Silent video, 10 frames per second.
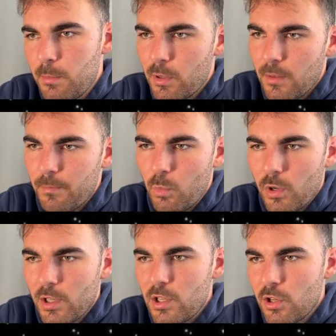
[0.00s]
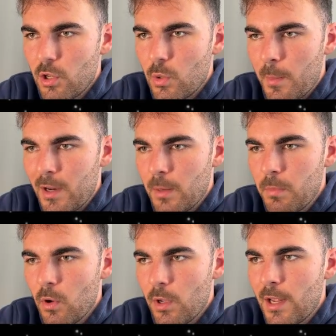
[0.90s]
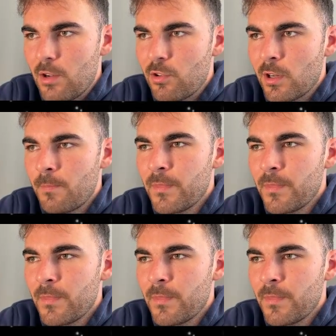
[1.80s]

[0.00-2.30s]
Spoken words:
but what can you do? I mean, I'm not an engine.